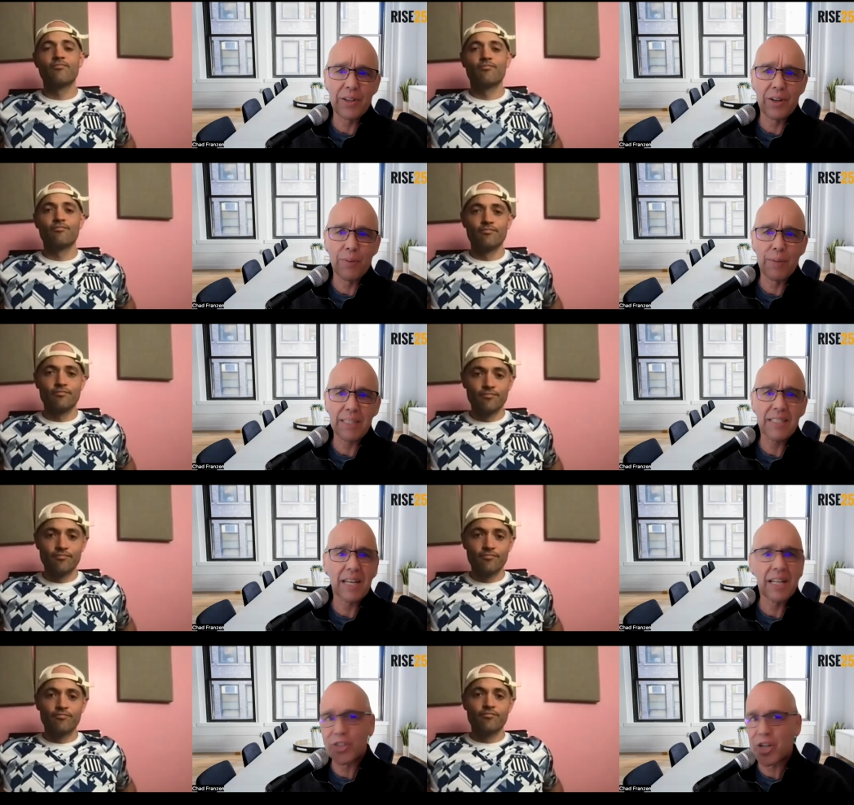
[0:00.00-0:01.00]
Speaker 1: your business
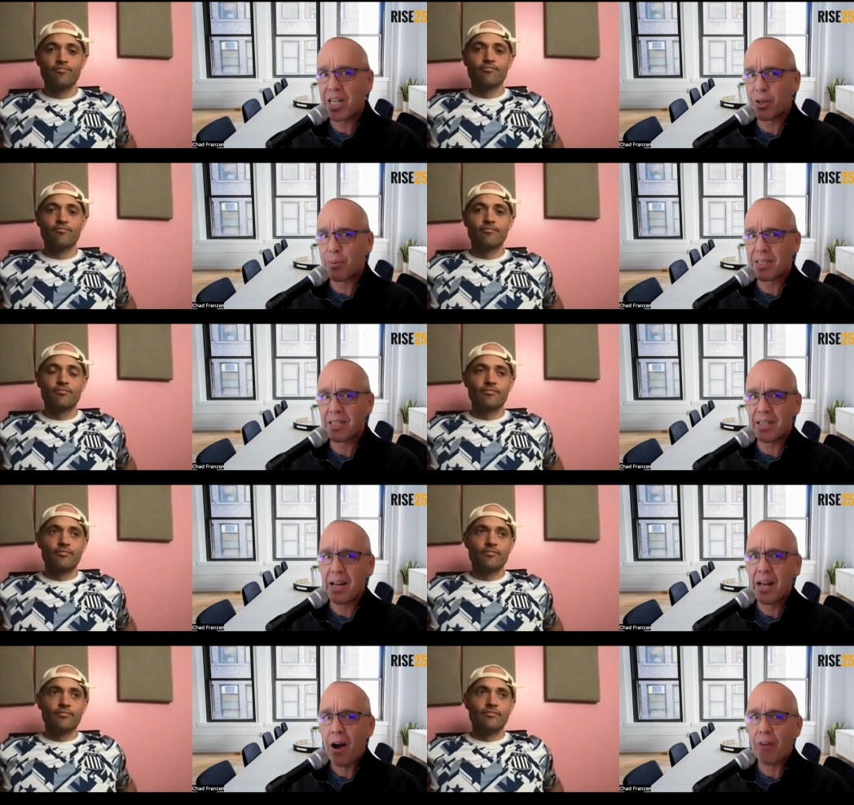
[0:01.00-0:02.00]
did it change your business
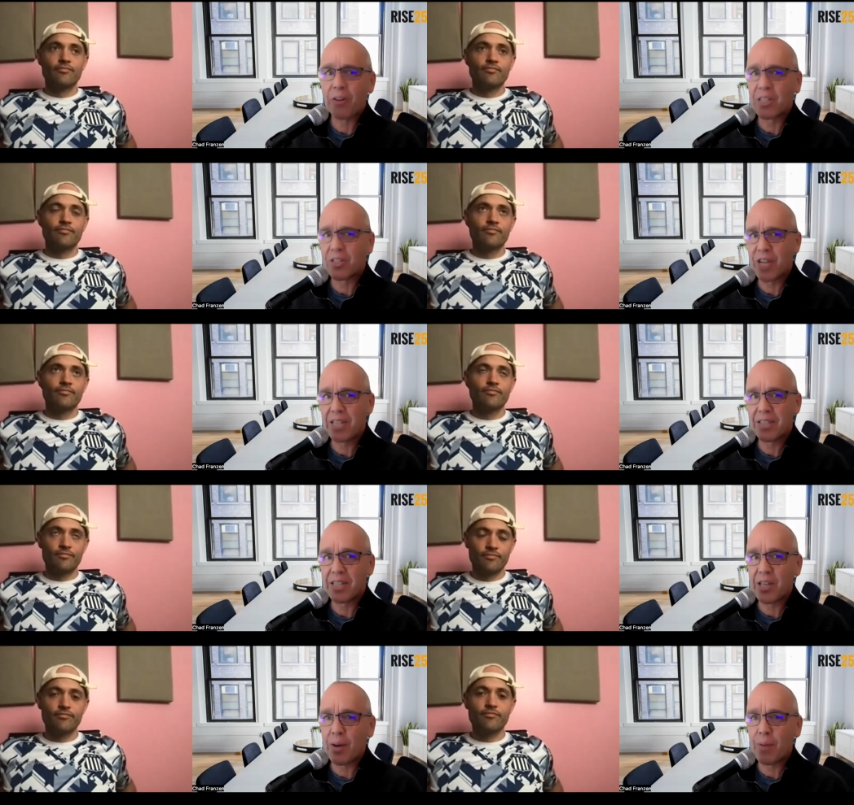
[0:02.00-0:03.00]
that are there still changes
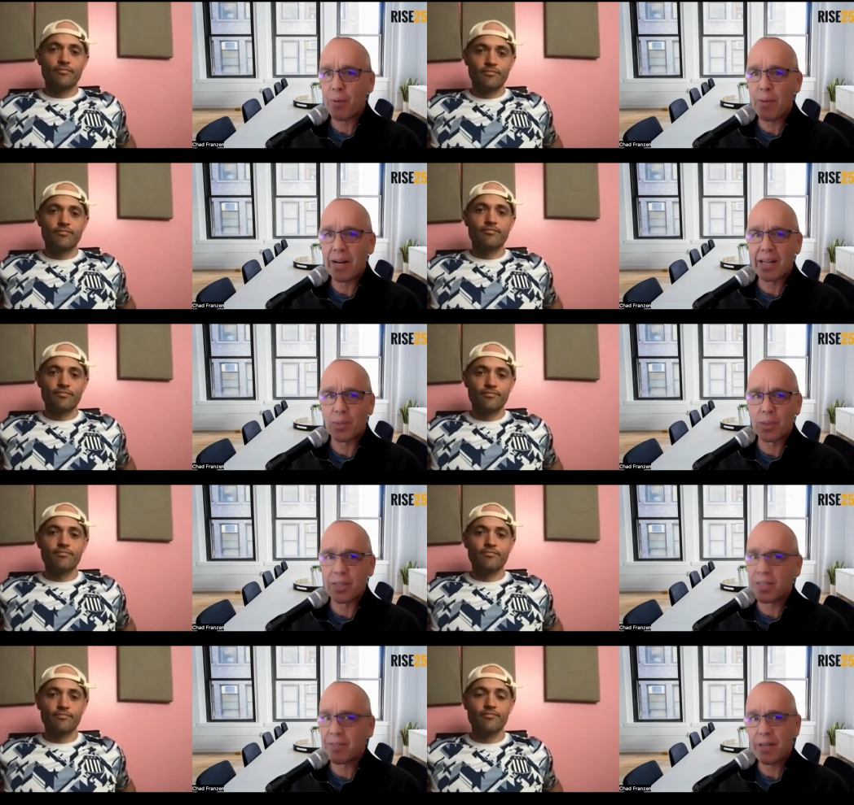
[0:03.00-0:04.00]
that you implemented as a
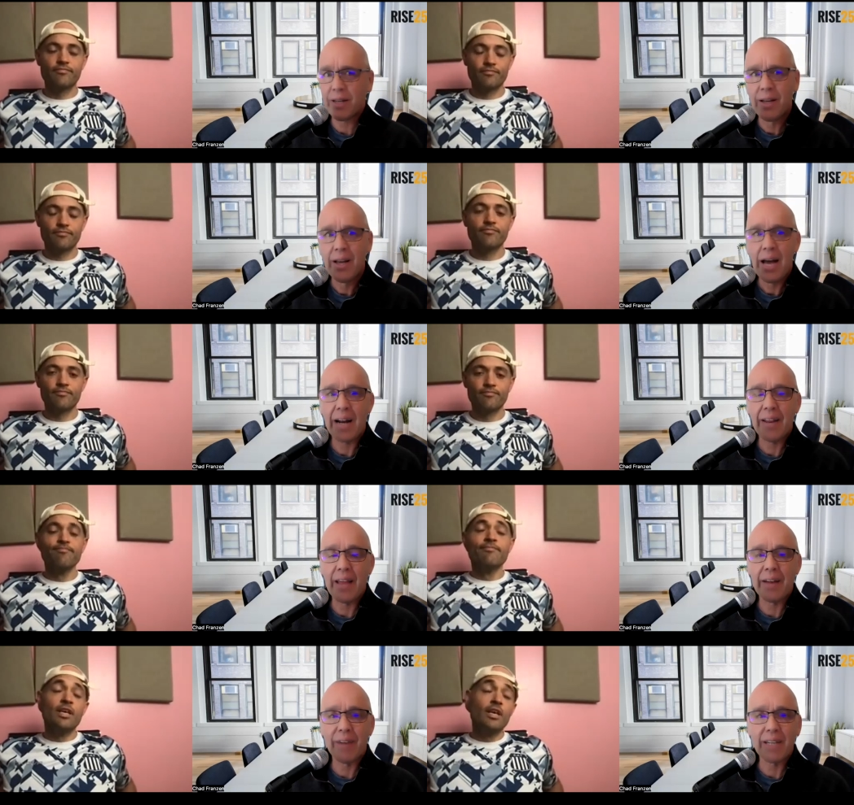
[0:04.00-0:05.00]
result of it how did
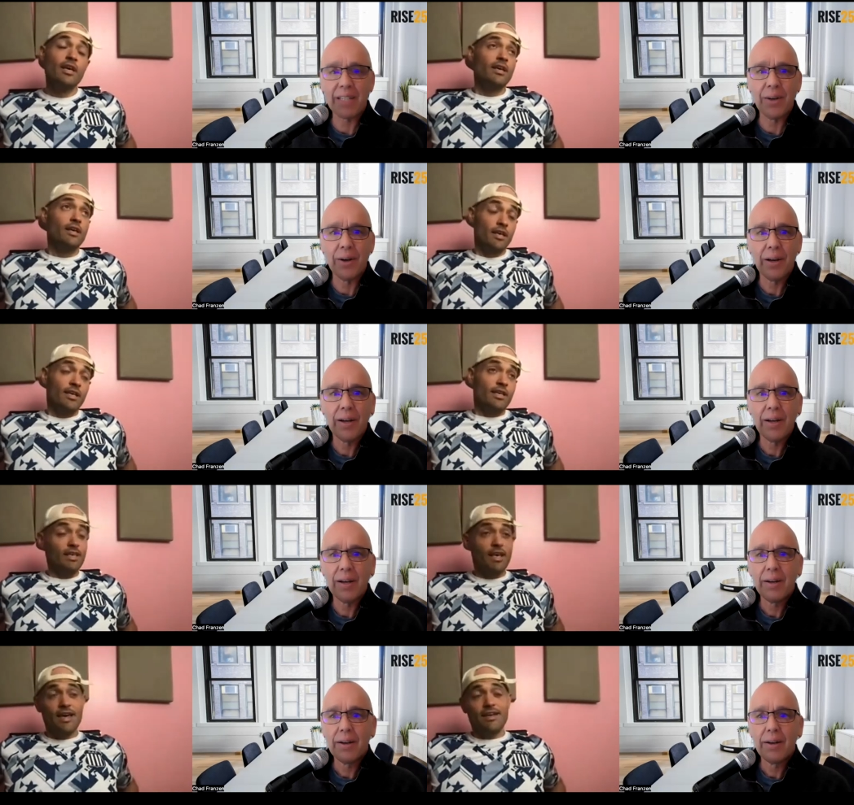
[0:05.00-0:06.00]
that affect you
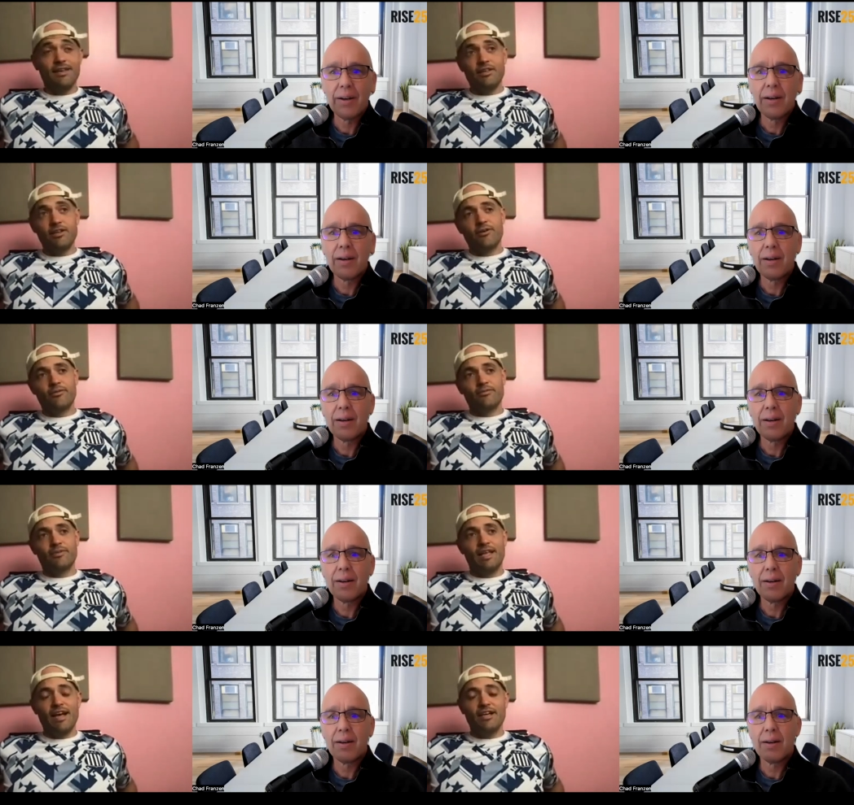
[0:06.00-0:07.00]
Speaker 2: yeah you know
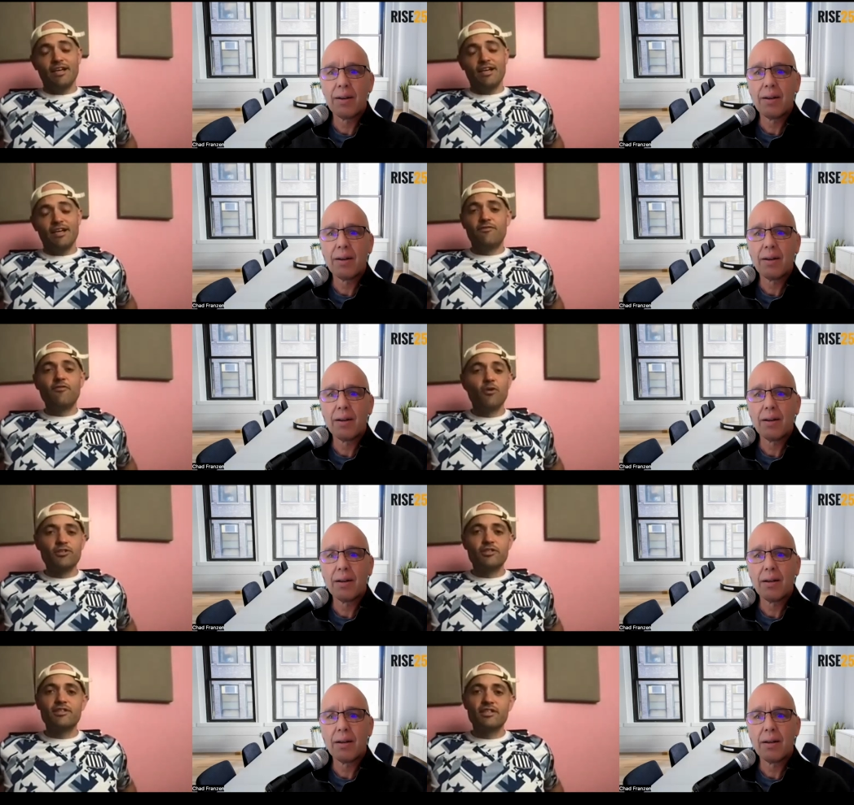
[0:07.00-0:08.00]
it actually
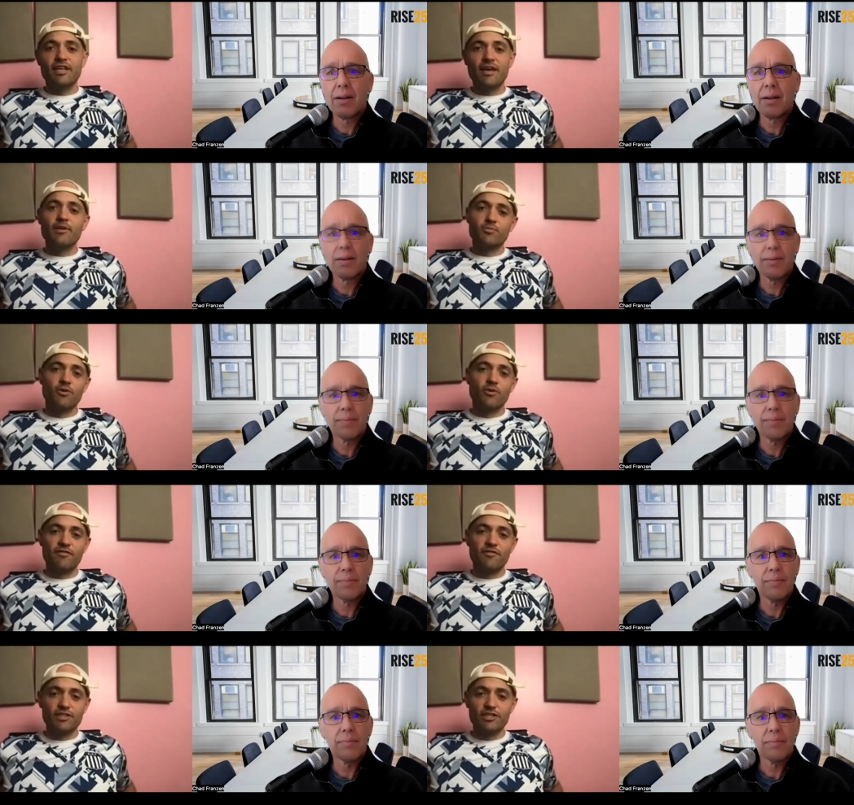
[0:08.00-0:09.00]
forced us to get much more
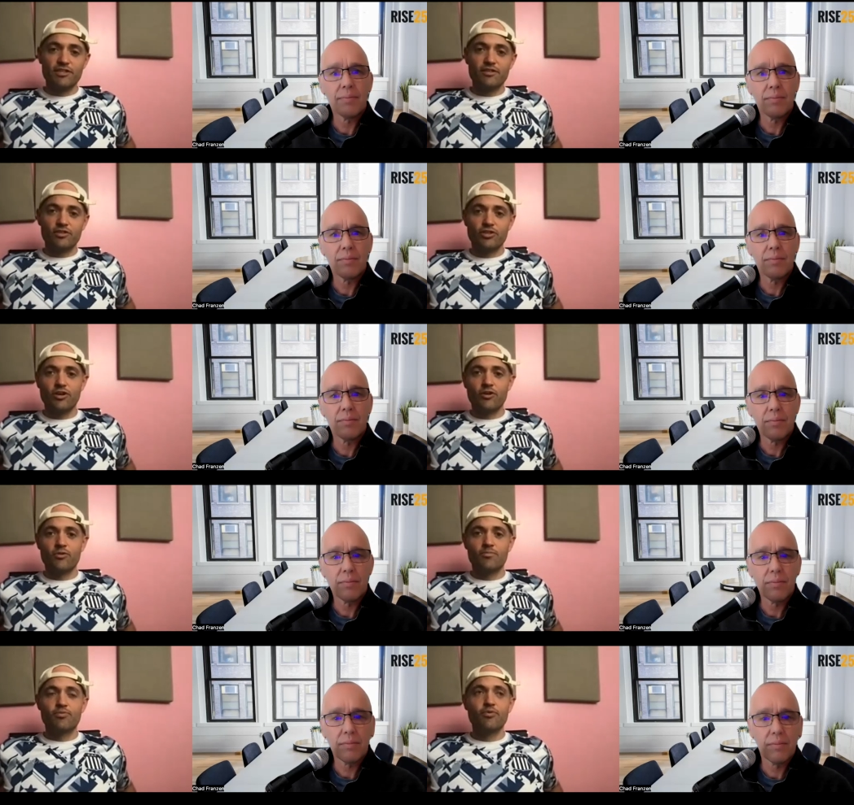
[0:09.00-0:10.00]
efficient so
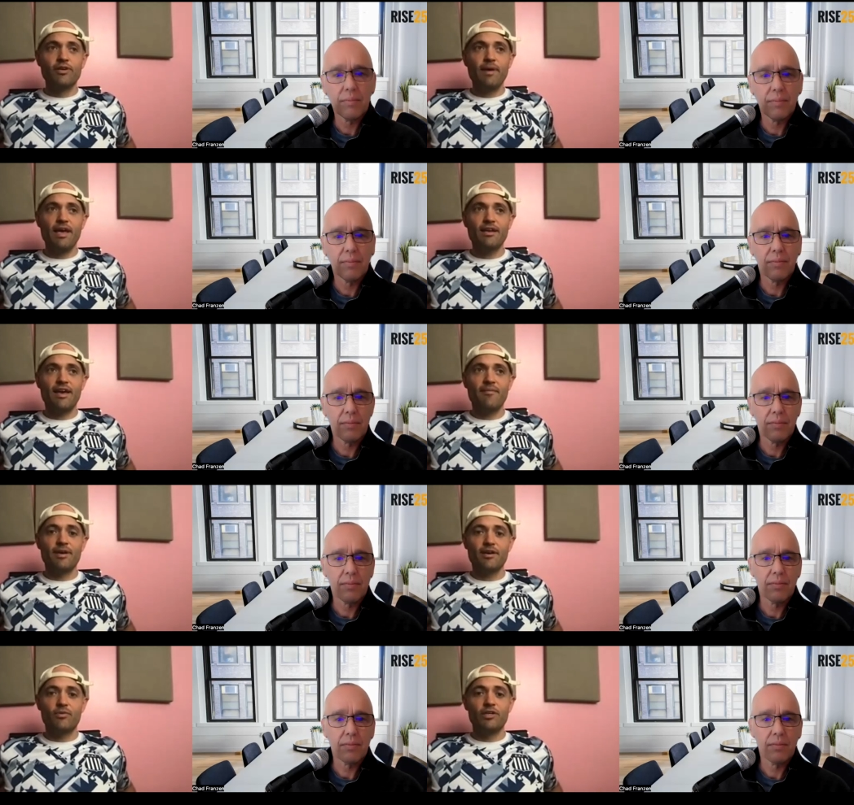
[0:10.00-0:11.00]

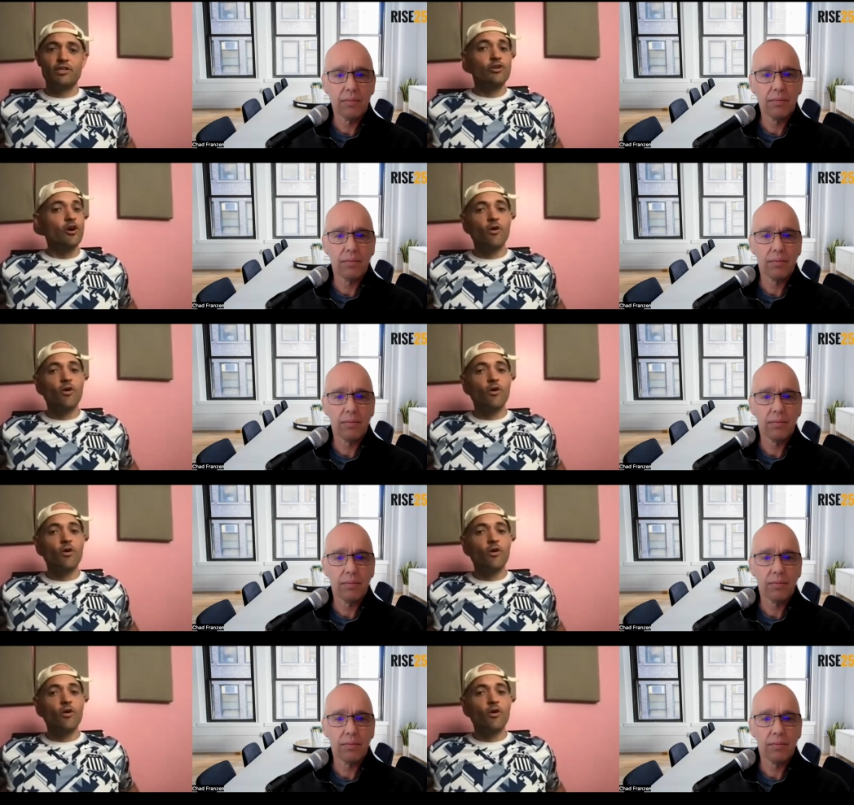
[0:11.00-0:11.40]
pre-pandemic we did no